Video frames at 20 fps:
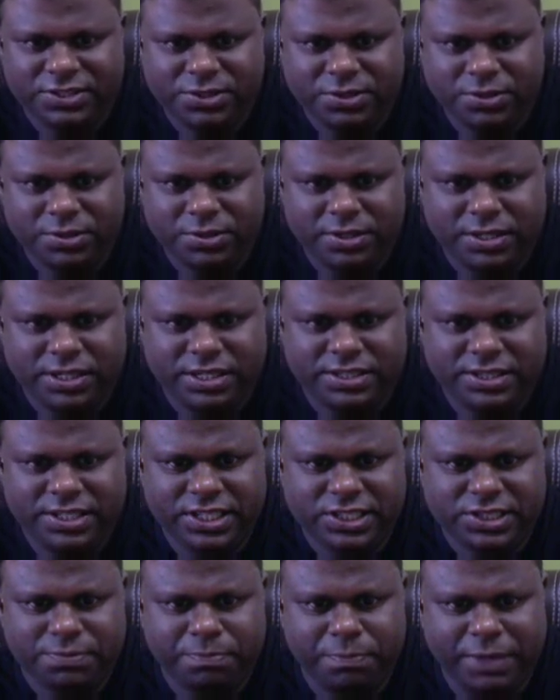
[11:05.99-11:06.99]
So
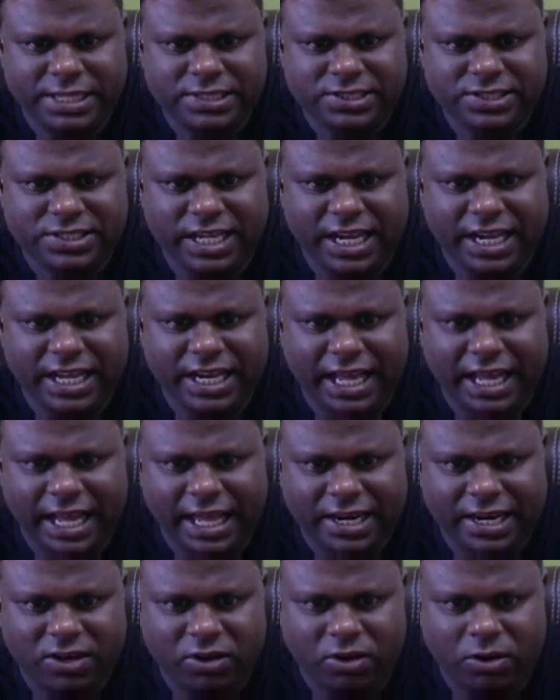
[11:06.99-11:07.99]
this benzyl
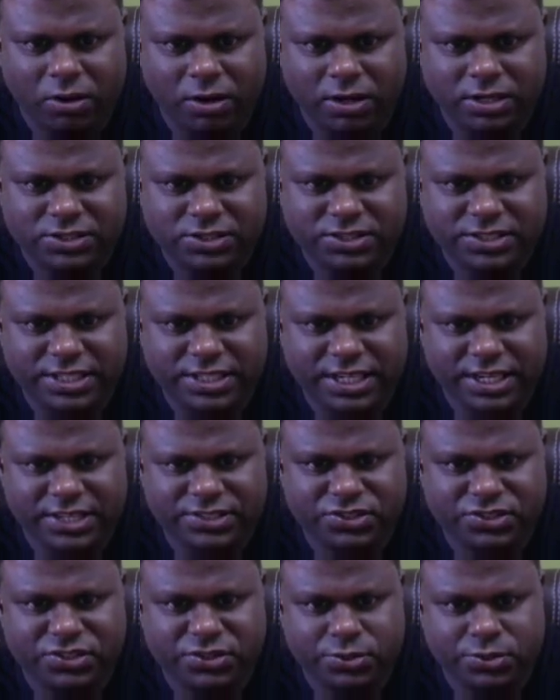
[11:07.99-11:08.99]
alcohol
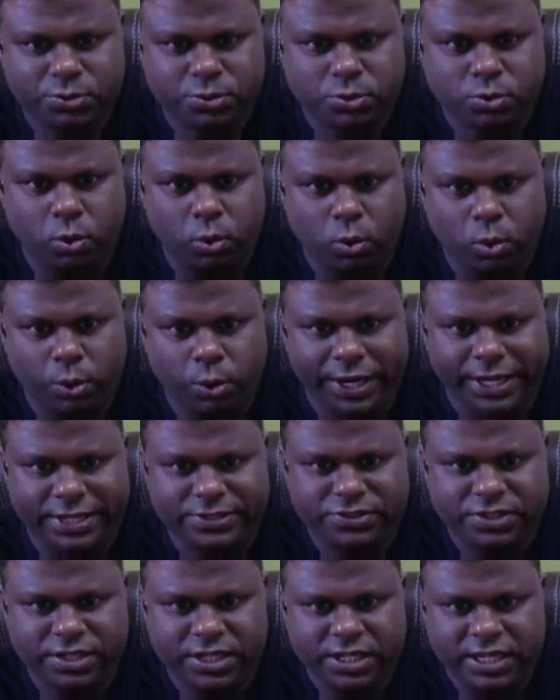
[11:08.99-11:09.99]

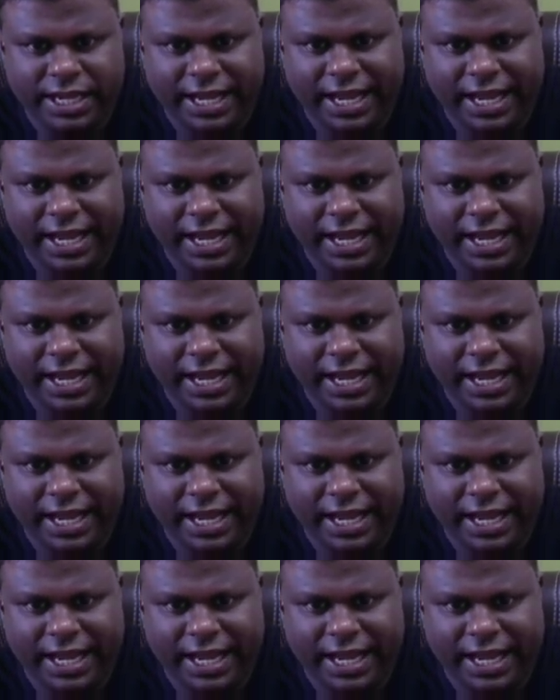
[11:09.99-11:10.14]
CH2OH